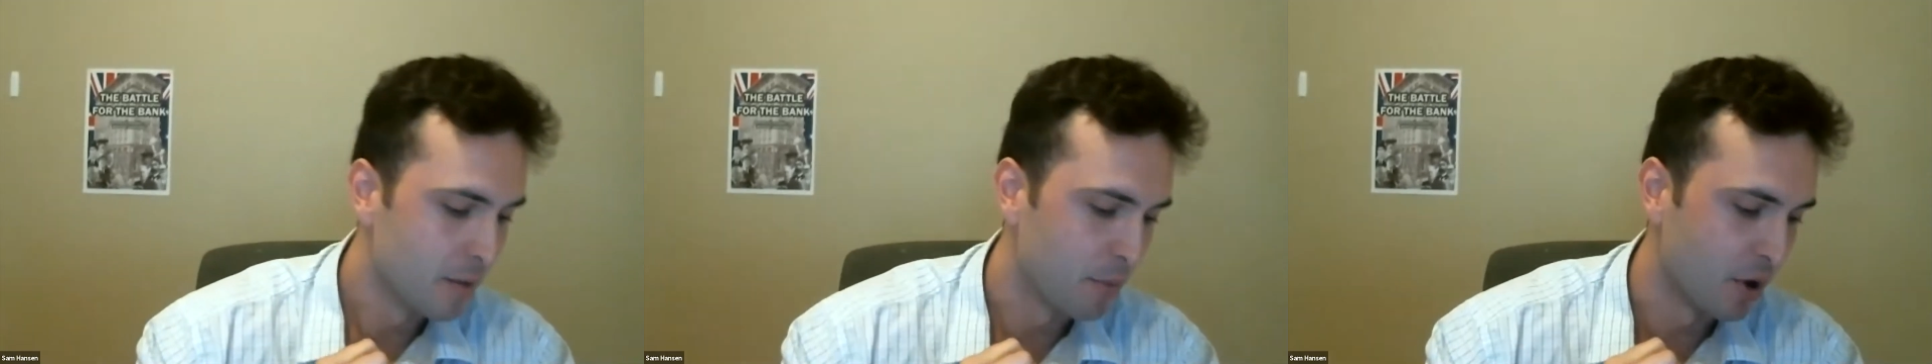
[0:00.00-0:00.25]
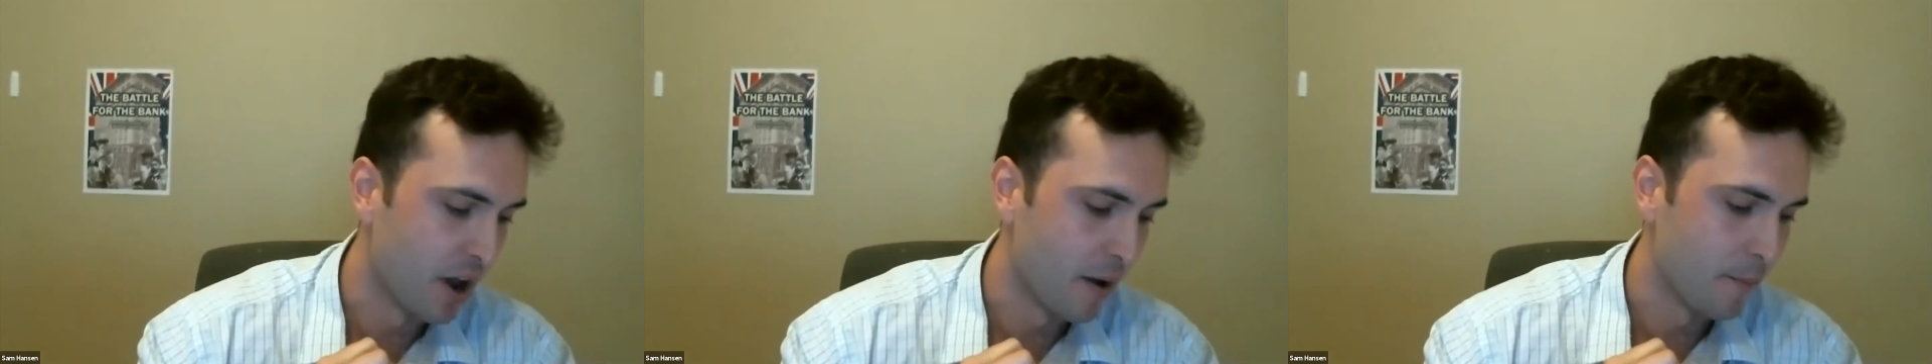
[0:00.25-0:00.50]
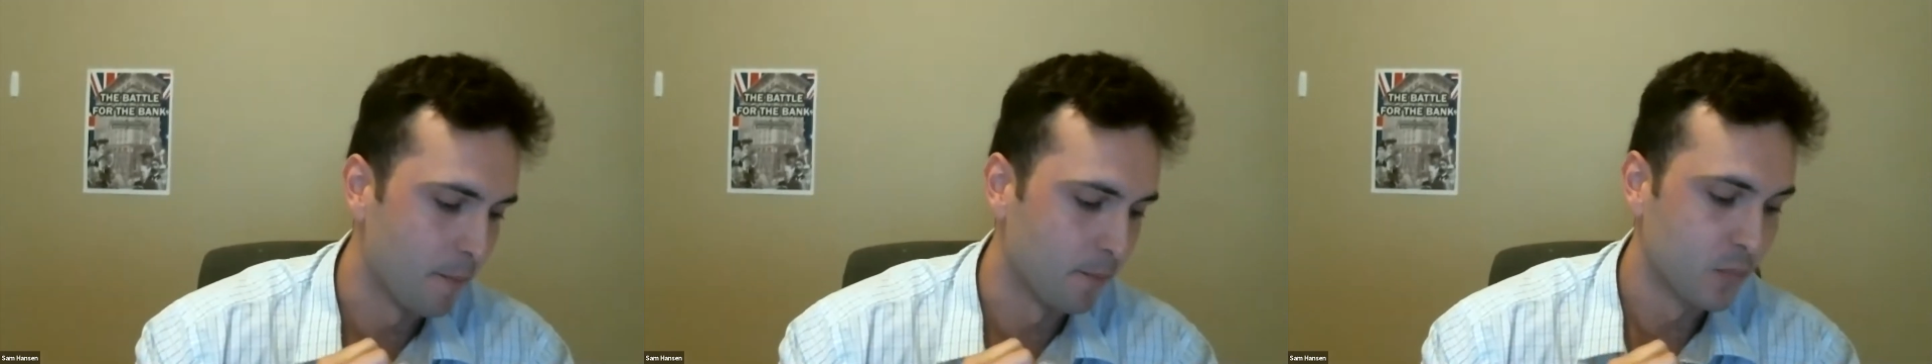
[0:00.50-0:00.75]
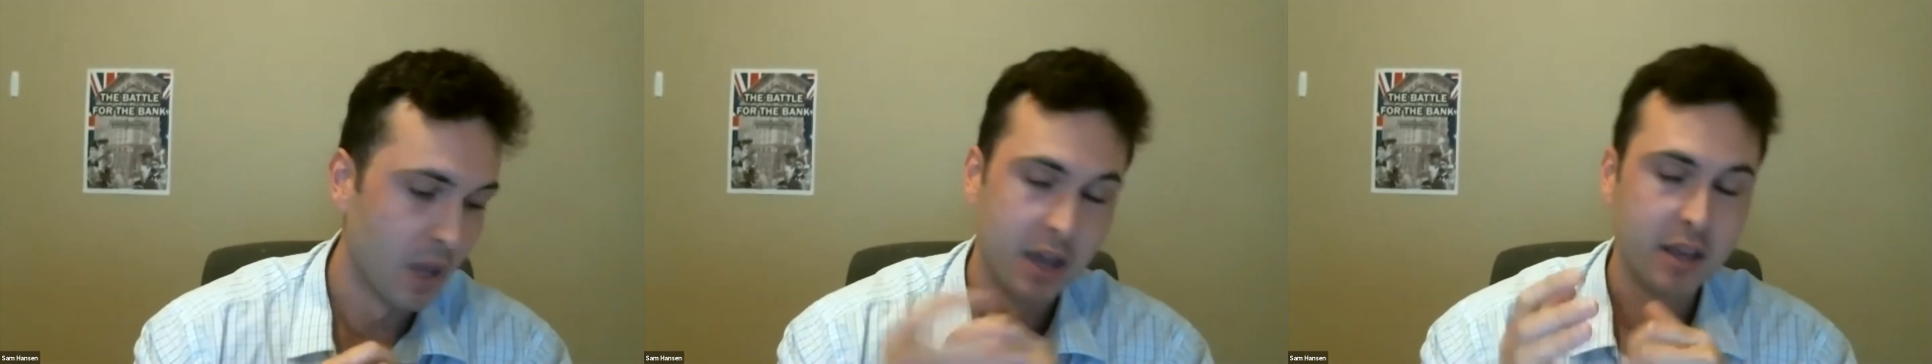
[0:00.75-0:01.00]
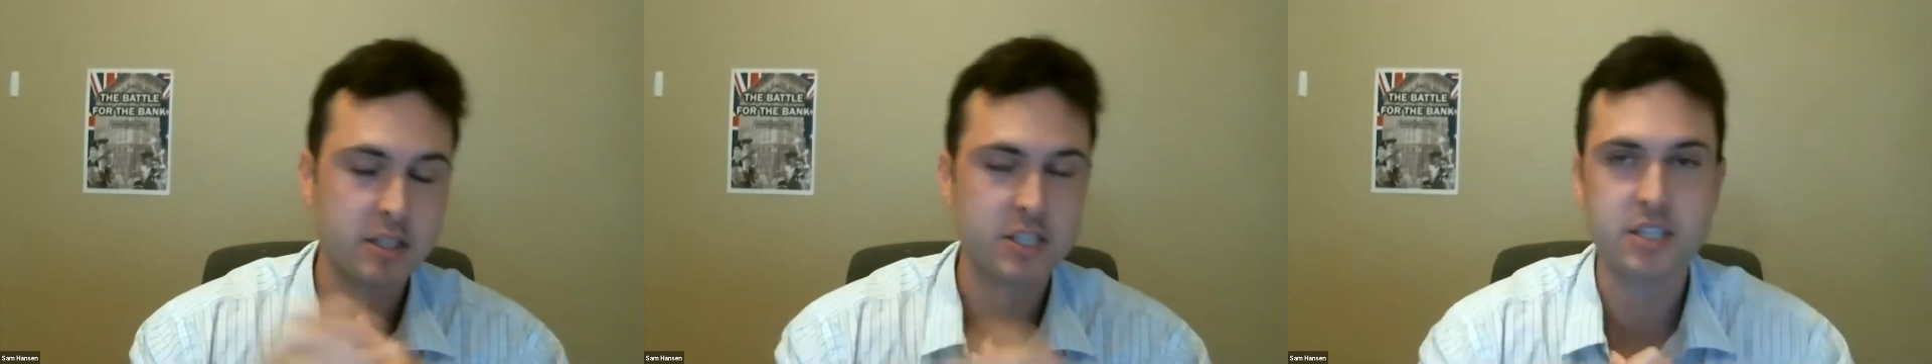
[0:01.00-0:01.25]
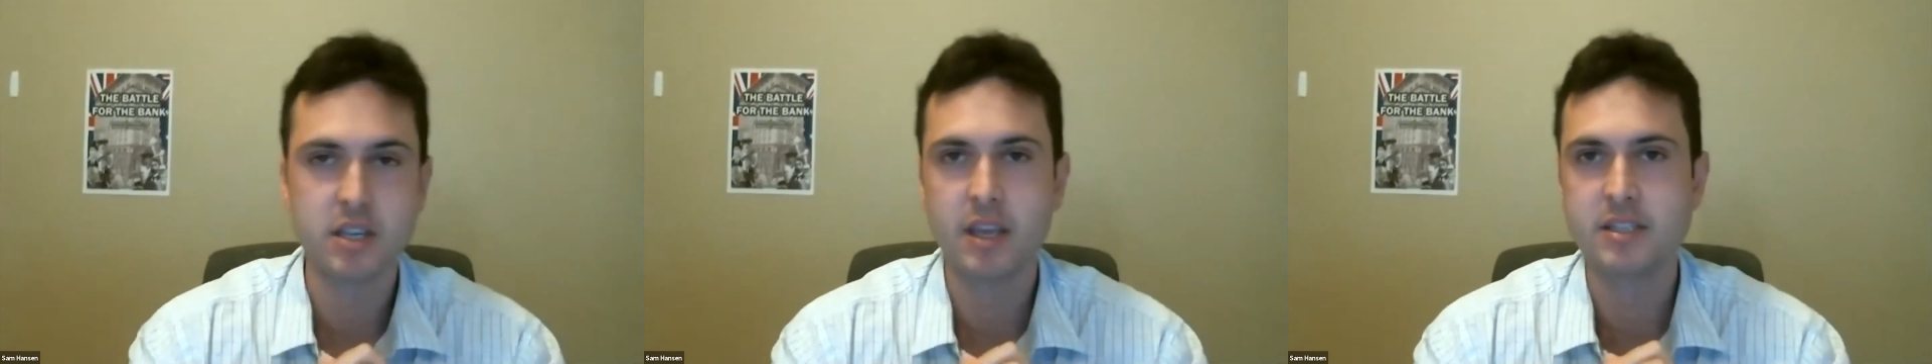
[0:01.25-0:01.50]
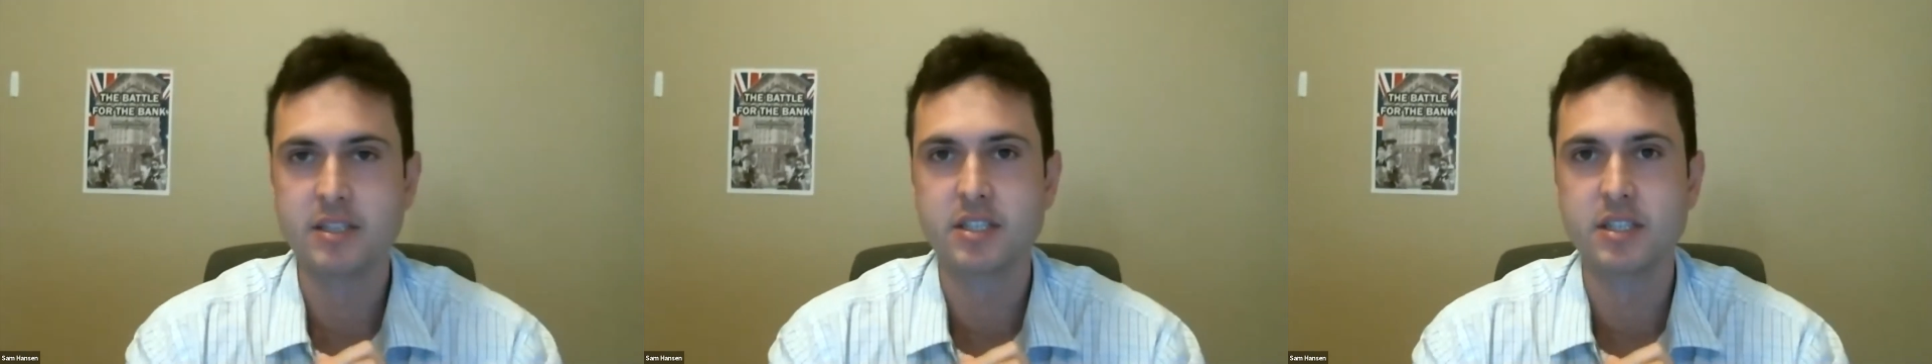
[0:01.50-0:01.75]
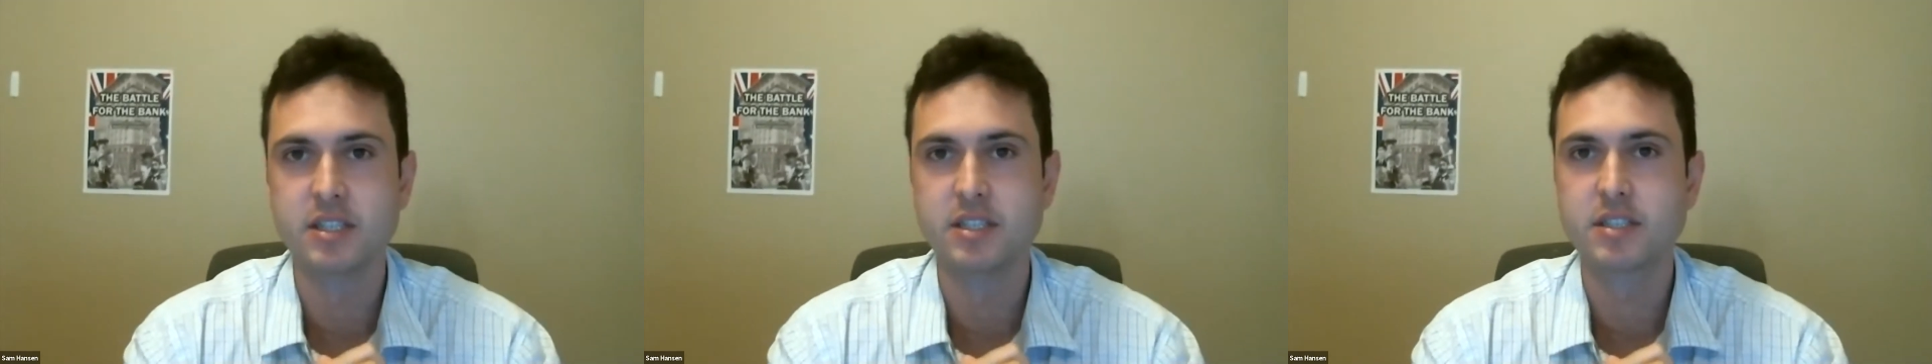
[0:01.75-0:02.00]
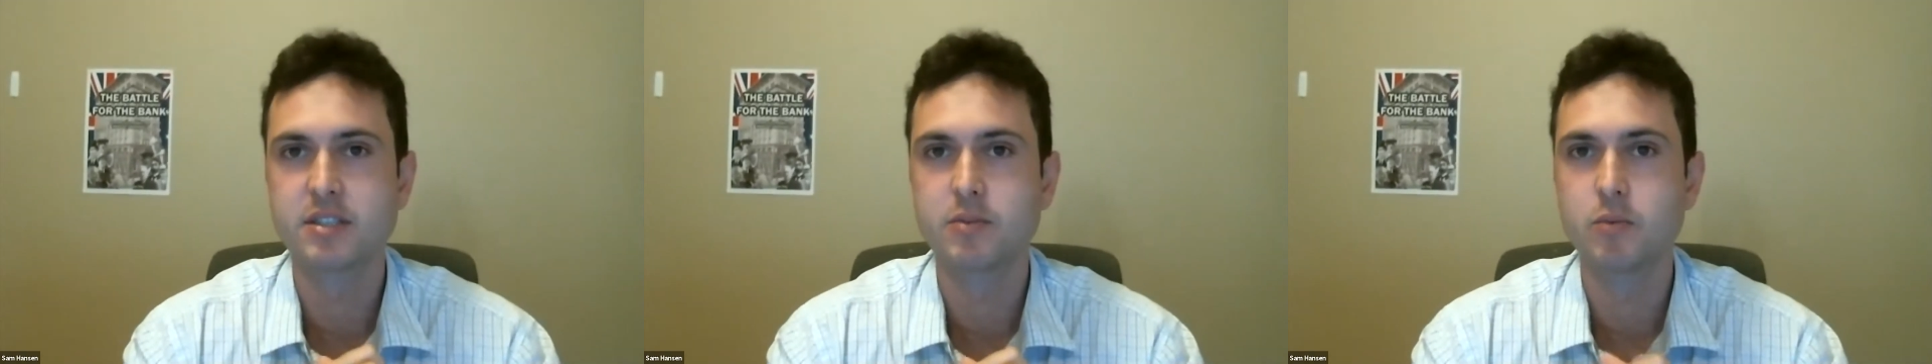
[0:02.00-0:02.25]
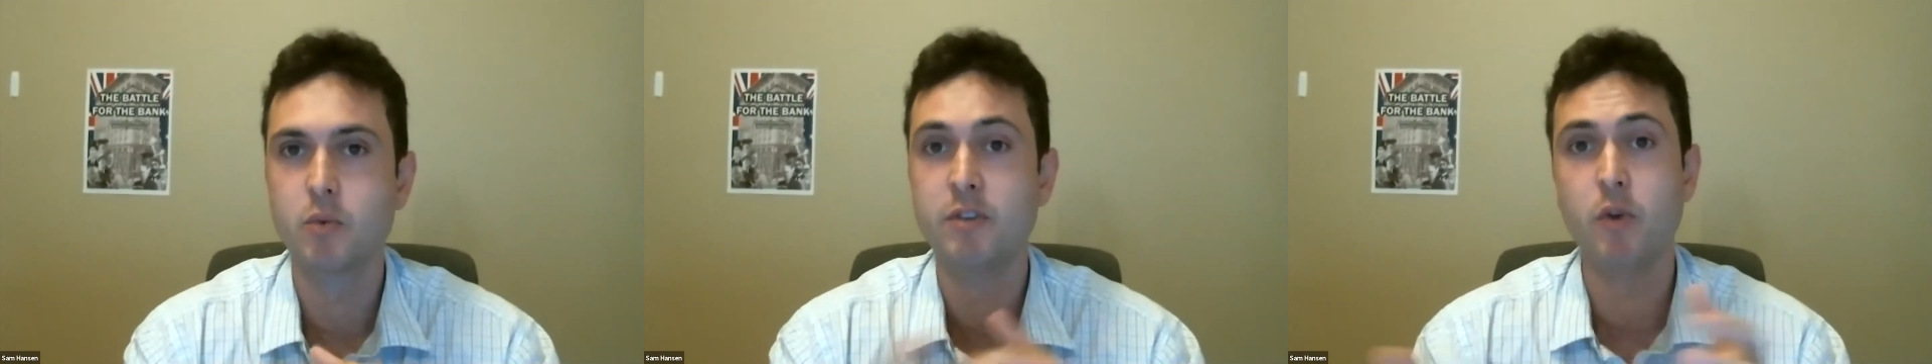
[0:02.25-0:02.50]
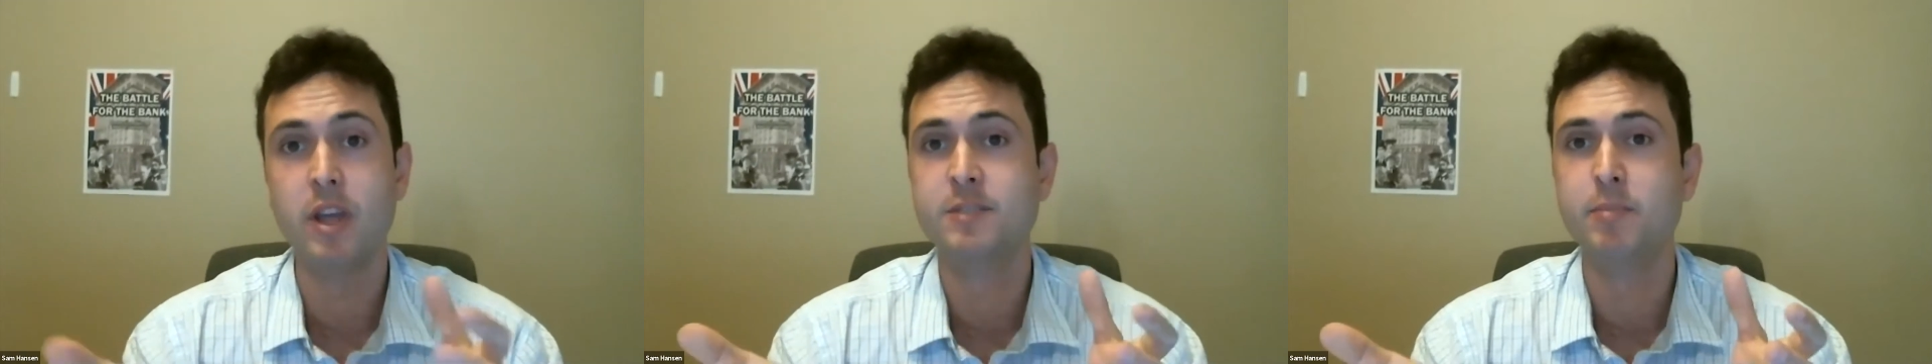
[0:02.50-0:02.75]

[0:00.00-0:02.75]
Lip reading: But it's